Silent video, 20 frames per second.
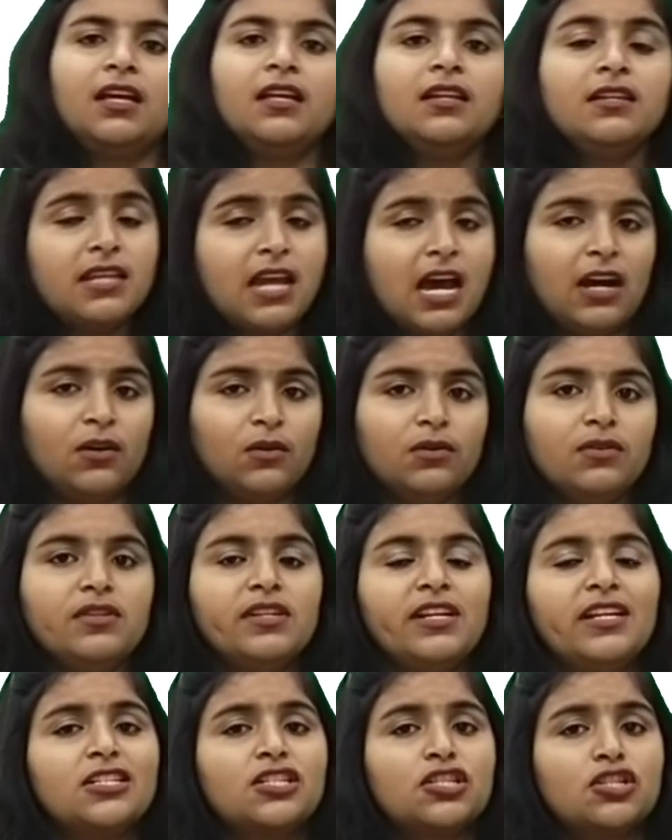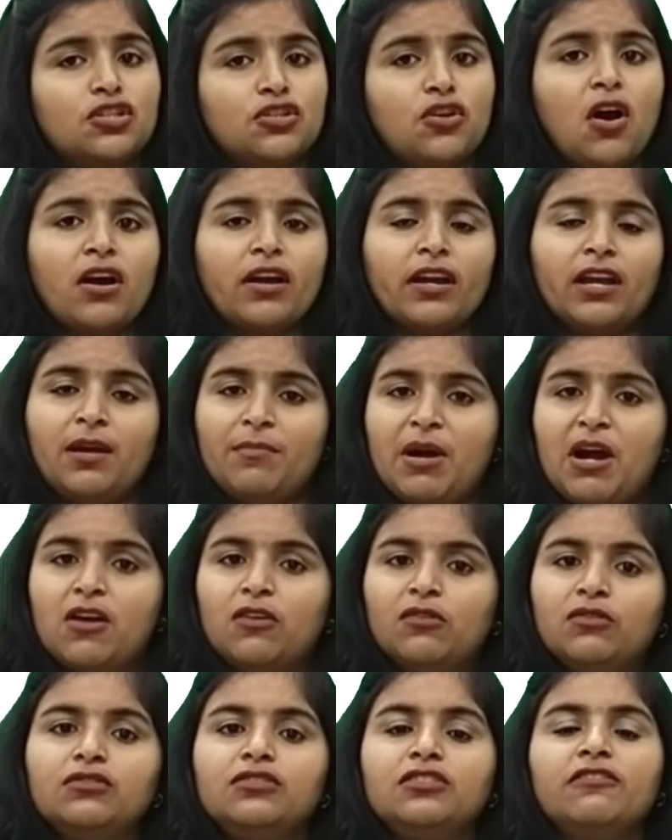Now let's talk
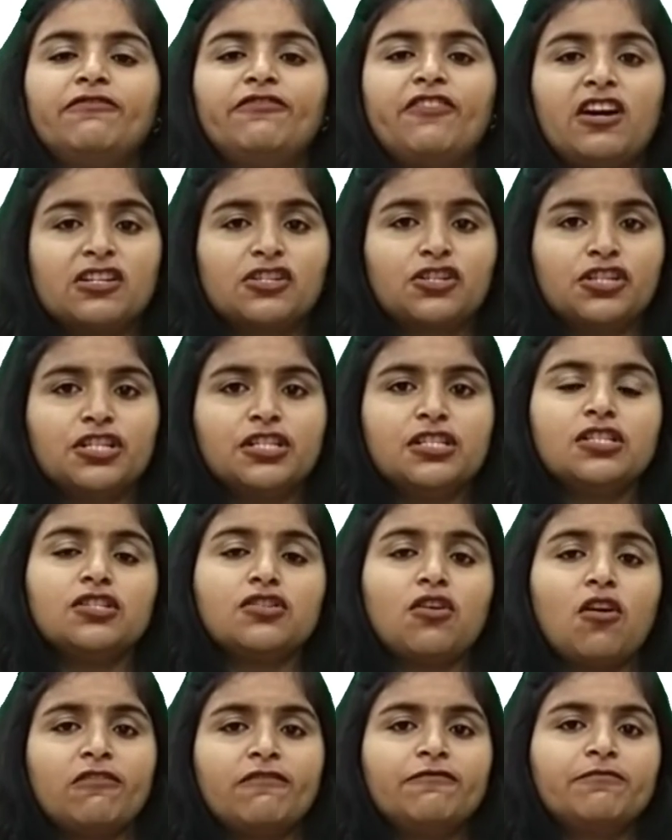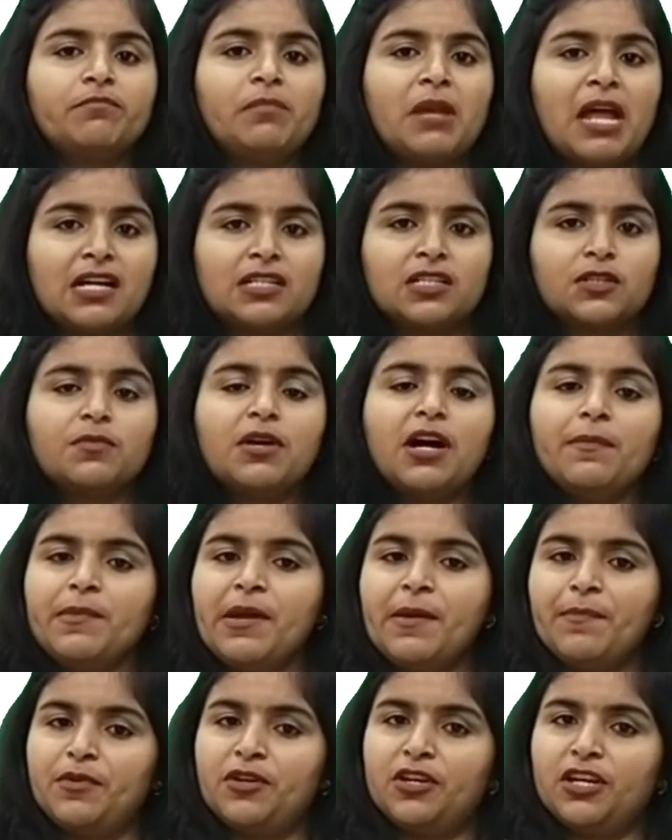about the functions of plasma
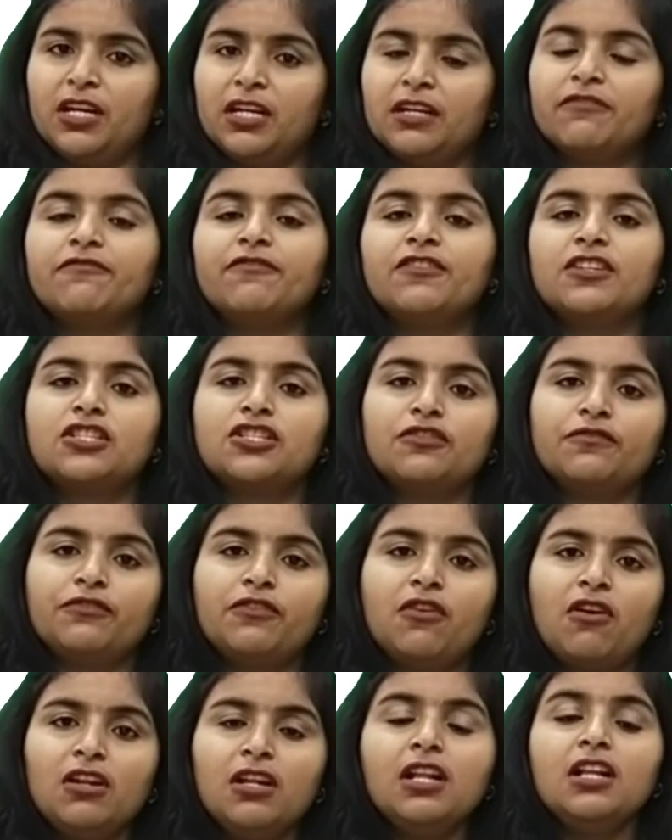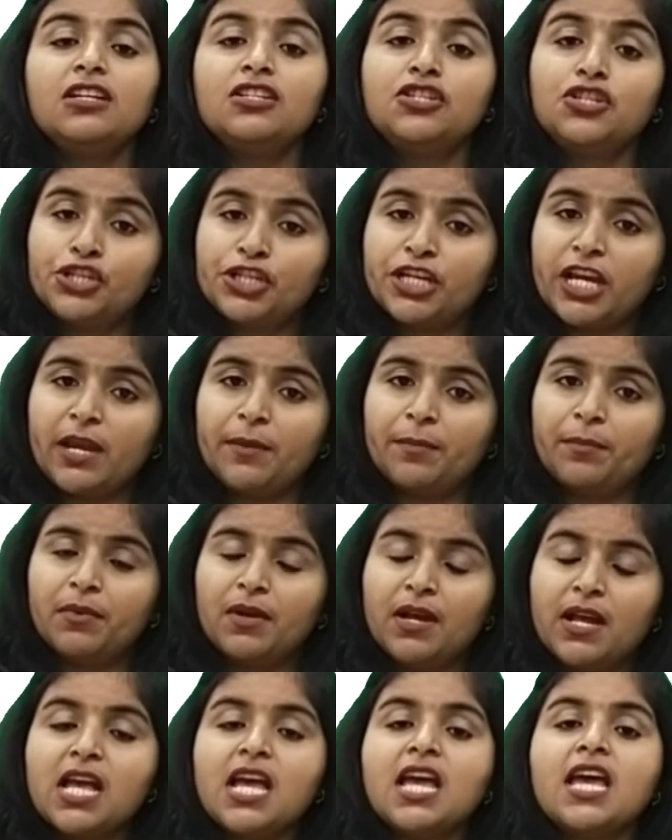membrane. First of all, shape.
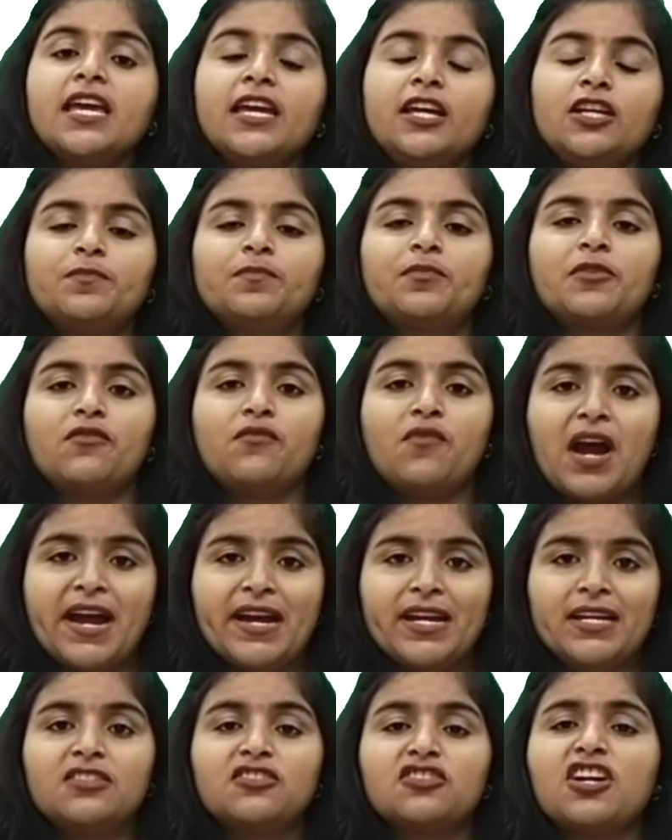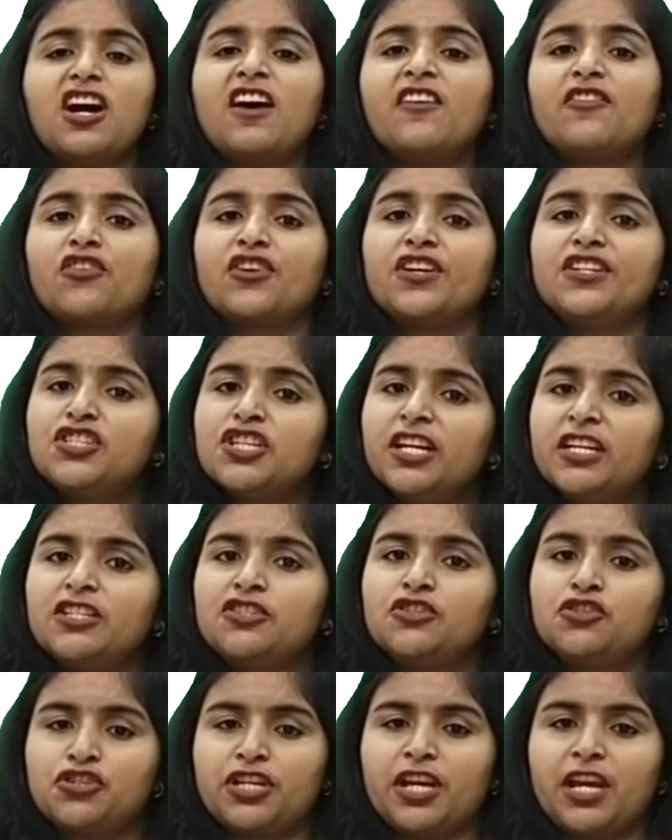It provides a rigid
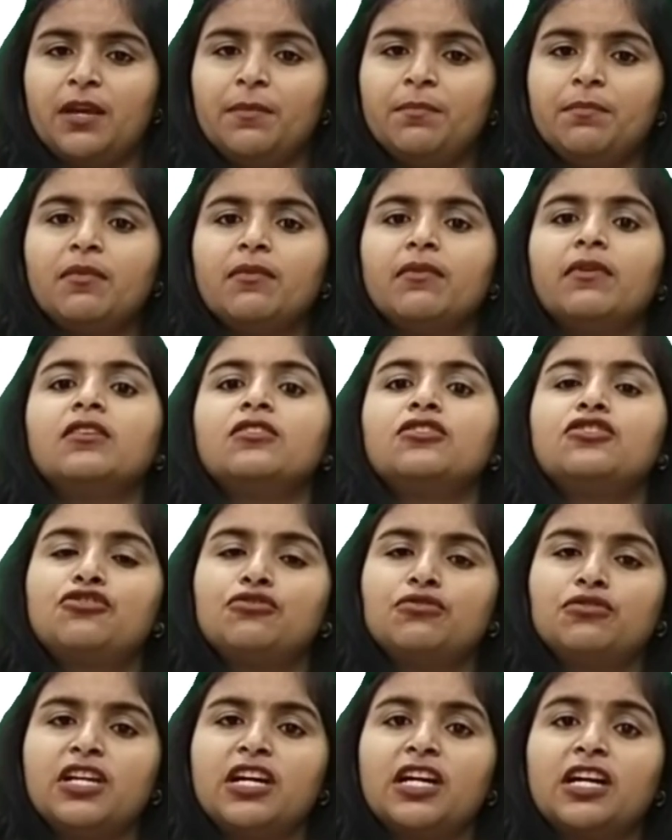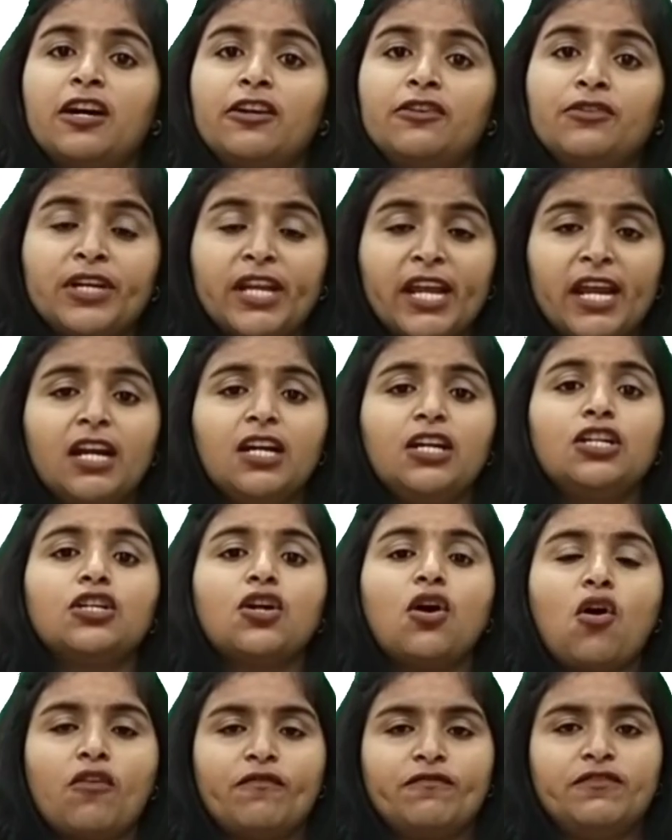shape to the content
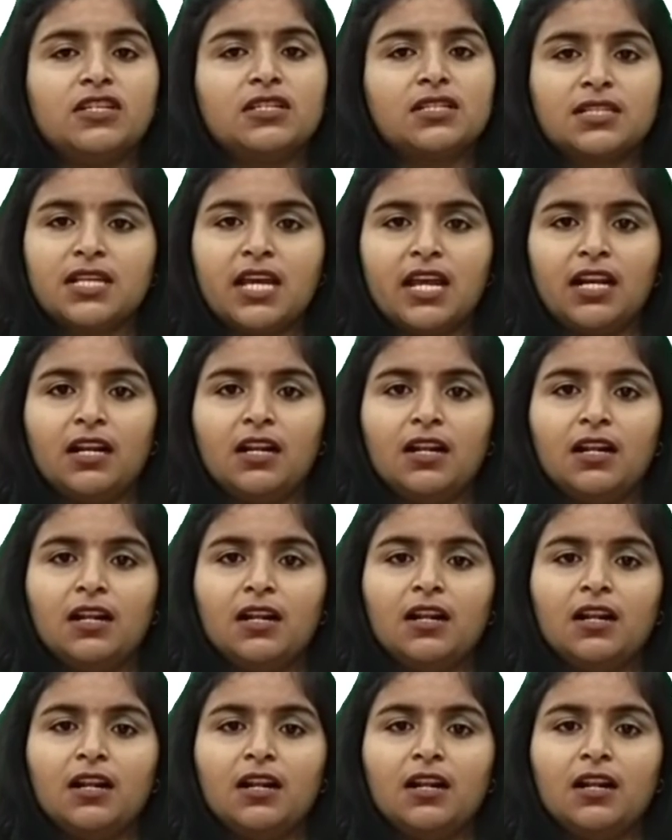of the cell.